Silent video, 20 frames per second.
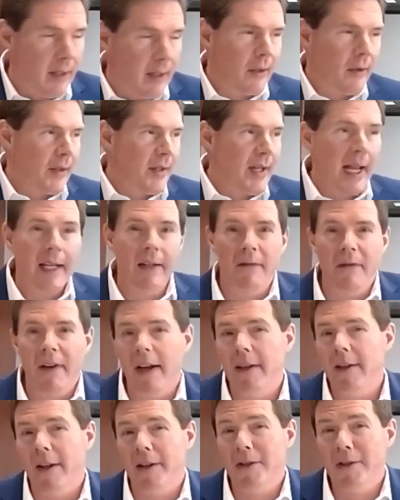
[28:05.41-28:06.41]
And of course, I can
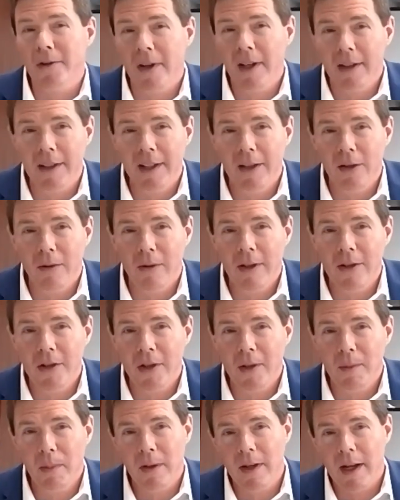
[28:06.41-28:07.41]
find Australian
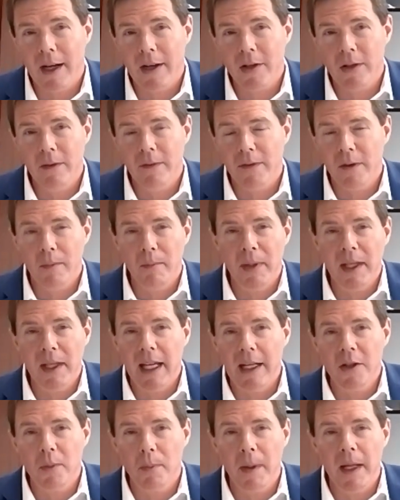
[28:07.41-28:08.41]
origin production from
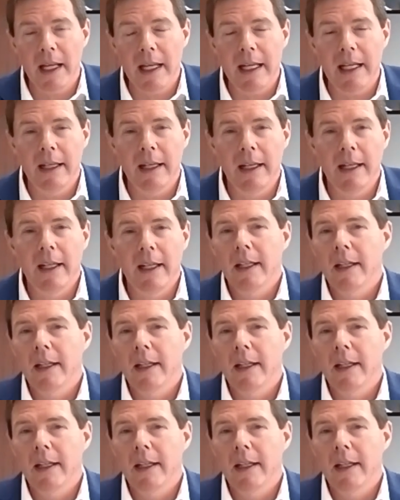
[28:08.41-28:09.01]
BHP.